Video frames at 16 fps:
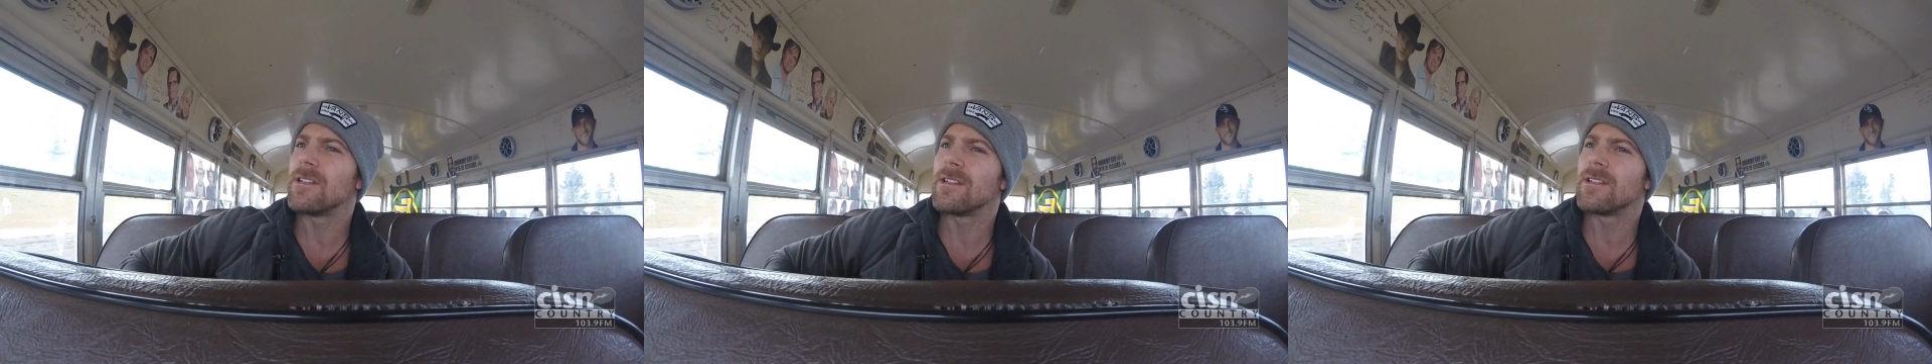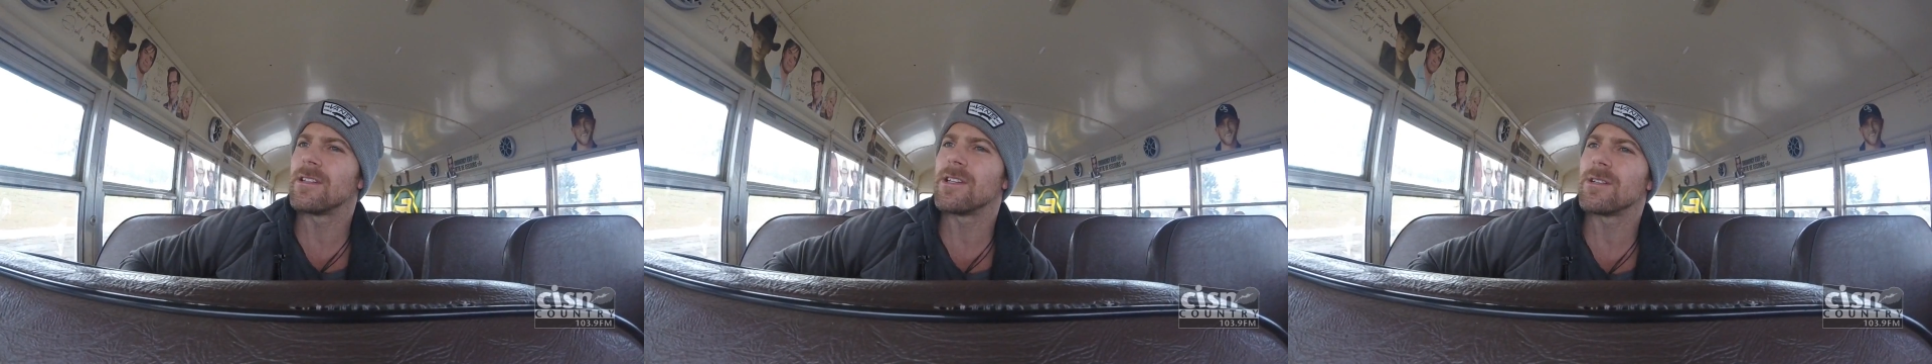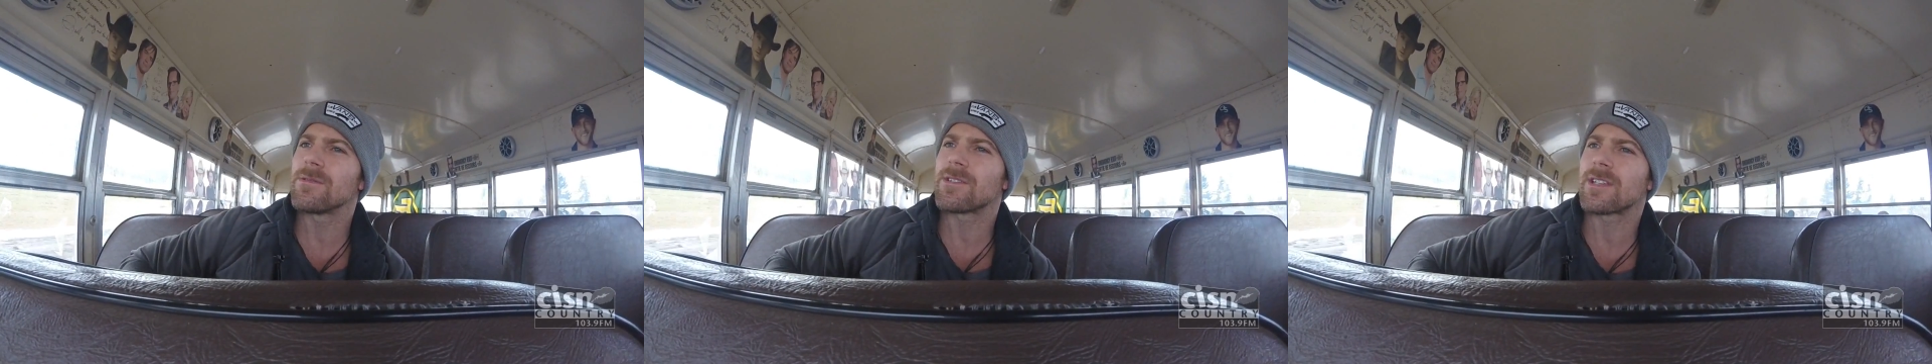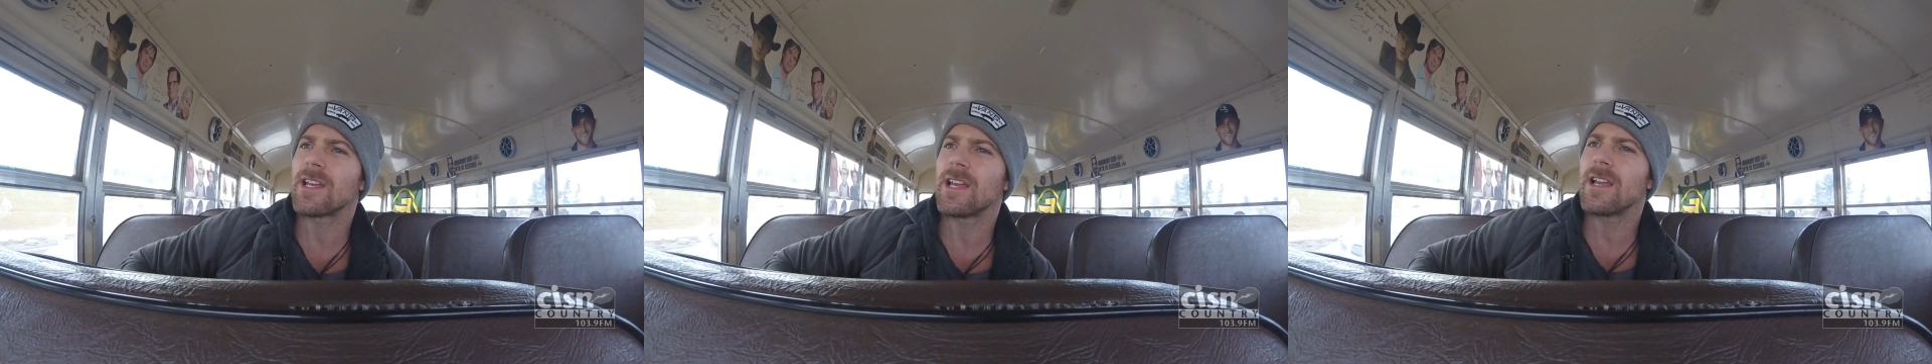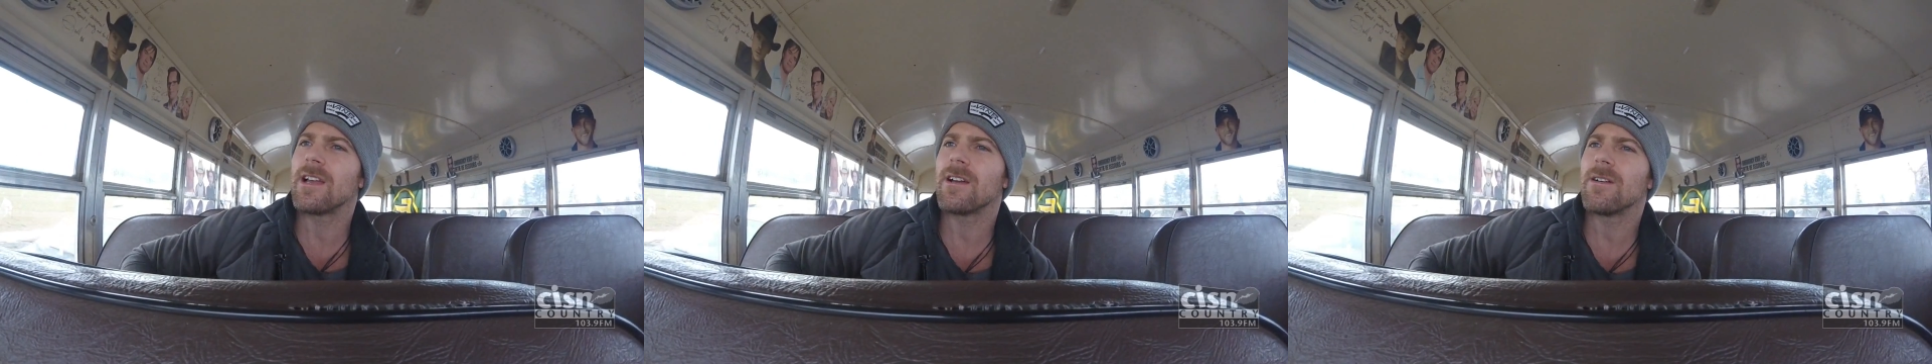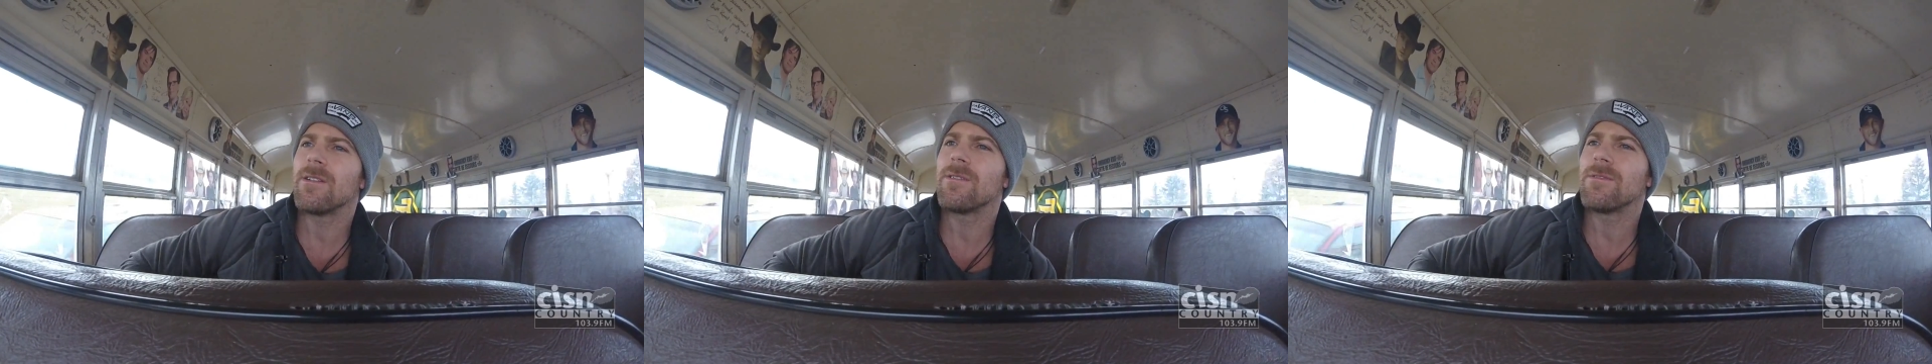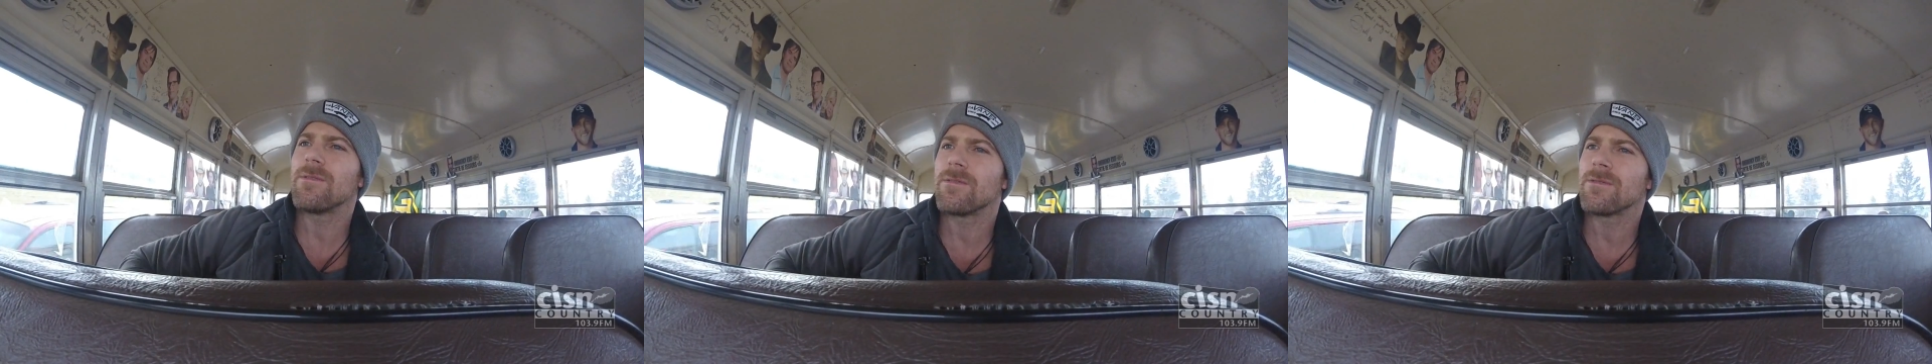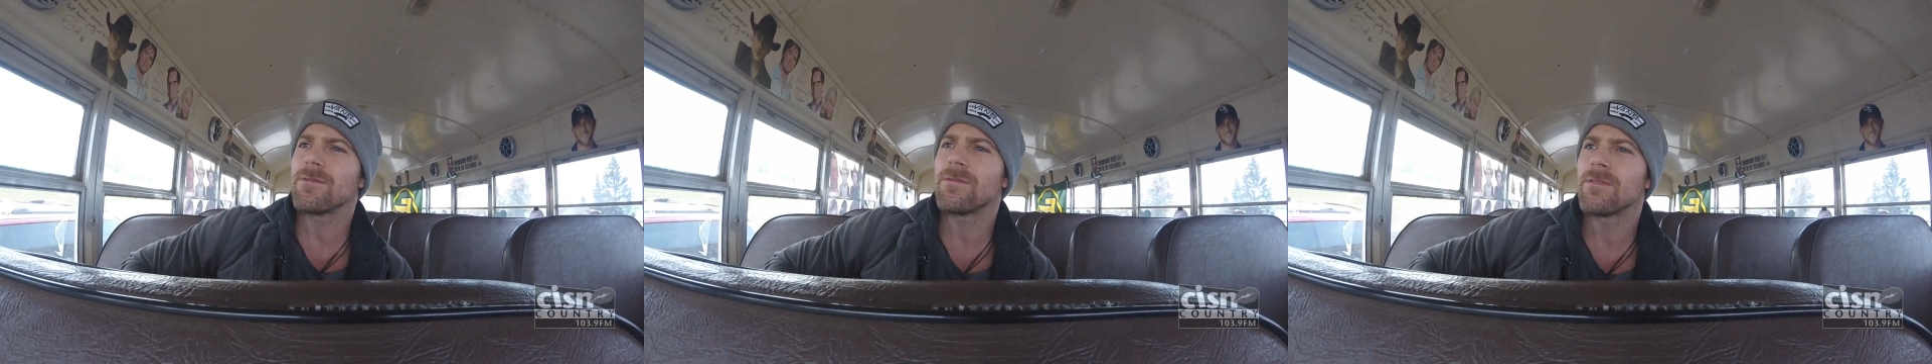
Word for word: a little town.